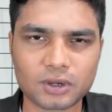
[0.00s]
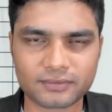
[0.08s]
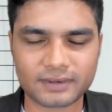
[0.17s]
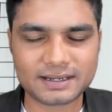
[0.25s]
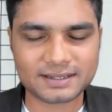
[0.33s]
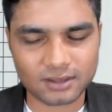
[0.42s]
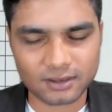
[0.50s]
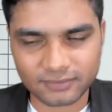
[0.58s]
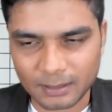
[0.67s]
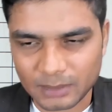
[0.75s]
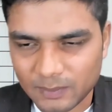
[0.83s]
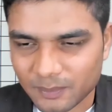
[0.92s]
to your friends or
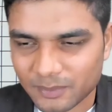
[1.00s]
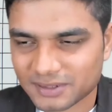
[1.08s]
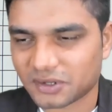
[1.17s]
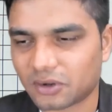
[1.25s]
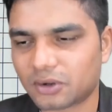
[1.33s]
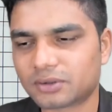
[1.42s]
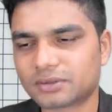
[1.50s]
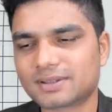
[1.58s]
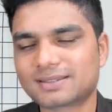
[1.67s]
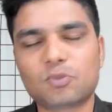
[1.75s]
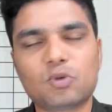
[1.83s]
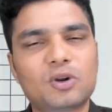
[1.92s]
family members or
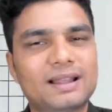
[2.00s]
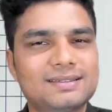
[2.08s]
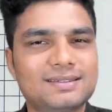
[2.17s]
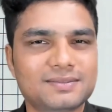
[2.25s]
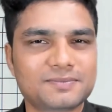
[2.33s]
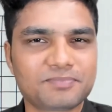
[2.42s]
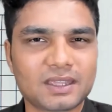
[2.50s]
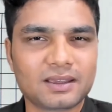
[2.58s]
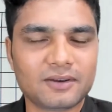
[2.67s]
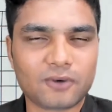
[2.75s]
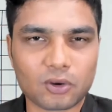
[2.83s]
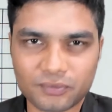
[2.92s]
someone else
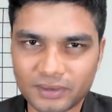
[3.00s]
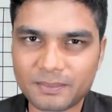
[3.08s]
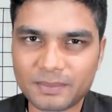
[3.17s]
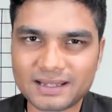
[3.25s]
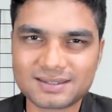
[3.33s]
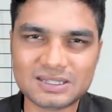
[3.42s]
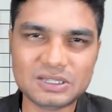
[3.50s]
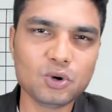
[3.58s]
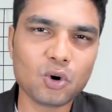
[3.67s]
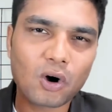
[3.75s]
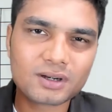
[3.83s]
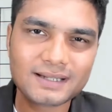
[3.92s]
for free, means
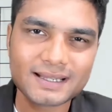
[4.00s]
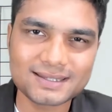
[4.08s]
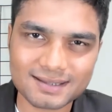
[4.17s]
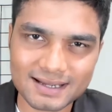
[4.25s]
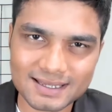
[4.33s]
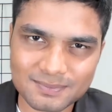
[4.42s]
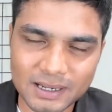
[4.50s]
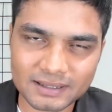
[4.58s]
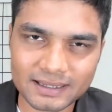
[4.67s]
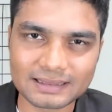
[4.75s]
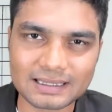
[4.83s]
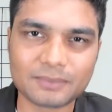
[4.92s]
you are
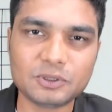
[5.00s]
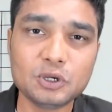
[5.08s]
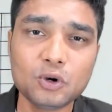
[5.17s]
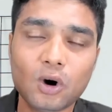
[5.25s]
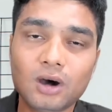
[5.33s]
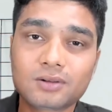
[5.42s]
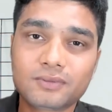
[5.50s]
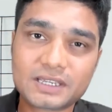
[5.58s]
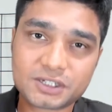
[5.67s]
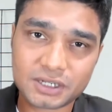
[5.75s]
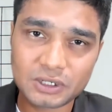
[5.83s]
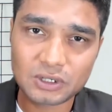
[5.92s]
disrespecting them, you are
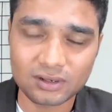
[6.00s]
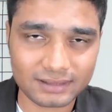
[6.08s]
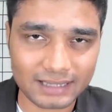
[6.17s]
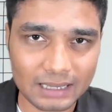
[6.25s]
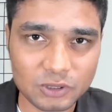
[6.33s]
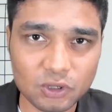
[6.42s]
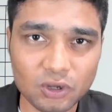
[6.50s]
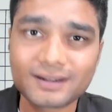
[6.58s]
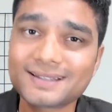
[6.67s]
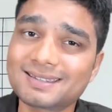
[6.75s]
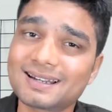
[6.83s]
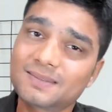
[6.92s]
wasting your time, you are
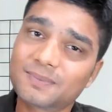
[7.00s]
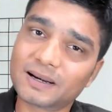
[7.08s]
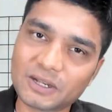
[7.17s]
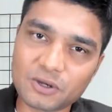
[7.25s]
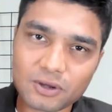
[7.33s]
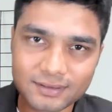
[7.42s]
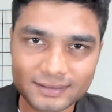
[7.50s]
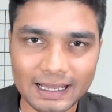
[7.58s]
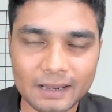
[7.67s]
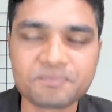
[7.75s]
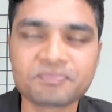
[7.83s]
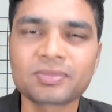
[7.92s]
disrespecting your
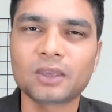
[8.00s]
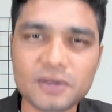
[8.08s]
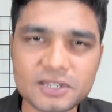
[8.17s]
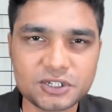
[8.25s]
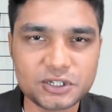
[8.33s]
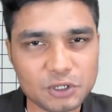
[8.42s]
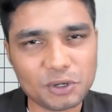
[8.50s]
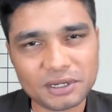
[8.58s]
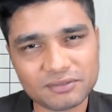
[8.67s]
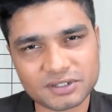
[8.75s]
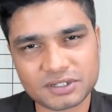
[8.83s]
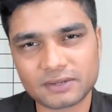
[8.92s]
time which you
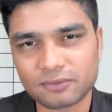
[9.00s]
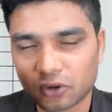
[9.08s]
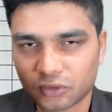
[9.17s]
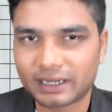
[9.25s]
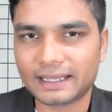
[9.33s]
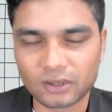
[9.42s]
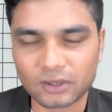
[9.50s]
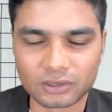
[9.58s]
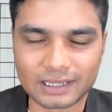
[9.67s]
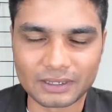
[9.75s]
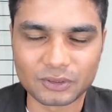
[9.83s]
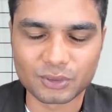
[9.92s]
invested for creating an
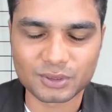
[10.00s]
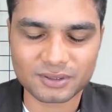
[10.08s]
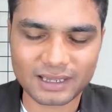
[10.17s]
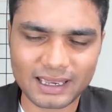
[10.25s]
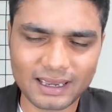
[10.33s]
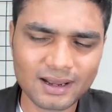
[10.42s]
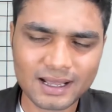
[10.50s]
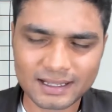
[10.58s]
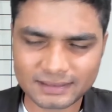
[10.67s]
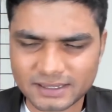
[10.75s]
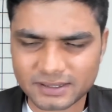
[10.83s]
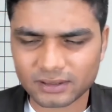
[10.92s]
online course. Okay,
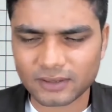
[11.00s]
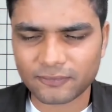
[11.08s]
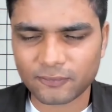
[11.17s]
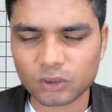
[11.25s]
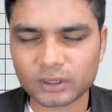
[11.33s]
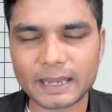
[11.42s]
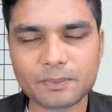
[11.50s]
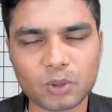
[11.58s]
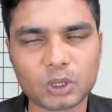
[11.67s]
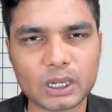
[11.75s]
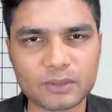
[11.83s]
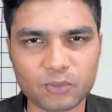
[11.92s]
these are the 4
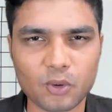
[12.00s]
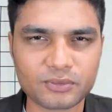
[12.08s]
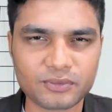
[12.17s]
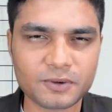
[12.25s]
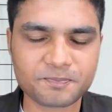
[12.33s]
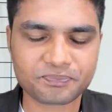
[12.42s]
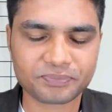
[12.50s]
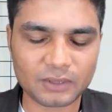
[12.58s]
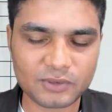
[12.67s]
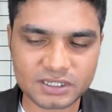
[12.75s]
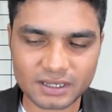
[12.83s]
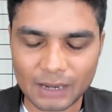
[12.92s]
important overview
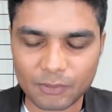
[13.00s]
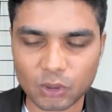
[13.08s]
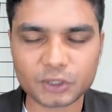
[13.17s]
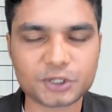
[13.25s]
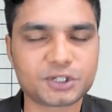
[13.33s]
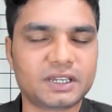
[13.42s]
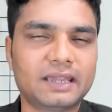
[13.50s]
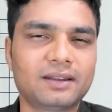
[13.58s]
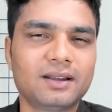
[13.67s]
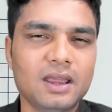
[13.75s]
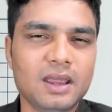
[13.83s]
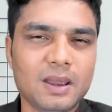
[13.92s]
which I wanted to
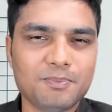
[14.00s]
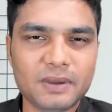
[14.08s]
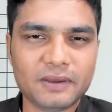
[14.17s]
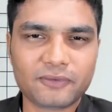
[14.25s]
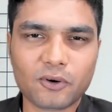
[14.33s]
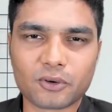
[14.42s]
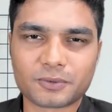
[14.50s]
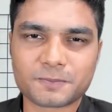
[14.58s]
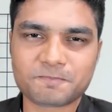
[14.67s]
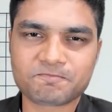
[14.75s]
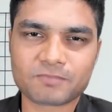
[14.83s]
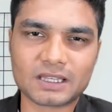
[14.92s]
share before
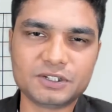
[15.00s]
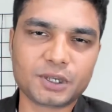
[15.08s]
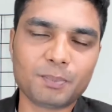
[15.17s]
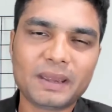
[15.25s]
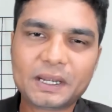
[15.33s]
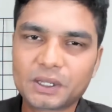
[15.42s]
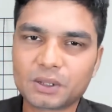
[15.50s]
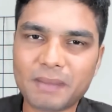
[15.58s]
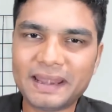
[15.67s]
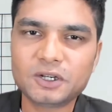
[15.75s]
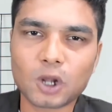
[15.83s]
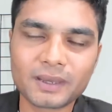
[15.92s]
jumping into the
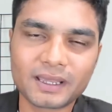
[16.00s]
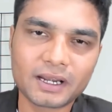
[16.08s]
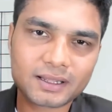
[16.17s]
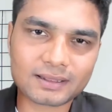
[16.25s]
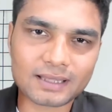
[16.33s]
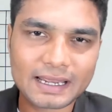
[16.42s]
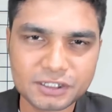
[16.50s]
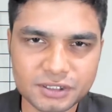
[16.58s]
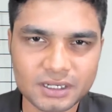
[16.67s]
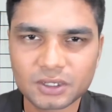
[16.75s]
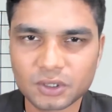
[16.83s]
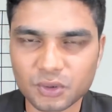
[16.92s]
main topic regarding the
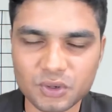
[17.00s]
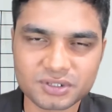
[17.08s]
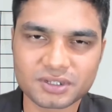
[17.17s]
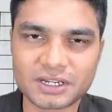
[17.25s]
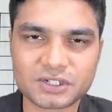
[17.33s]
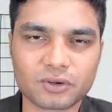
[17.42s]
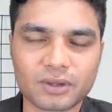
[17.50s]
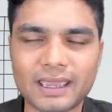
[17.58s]
instant course creation.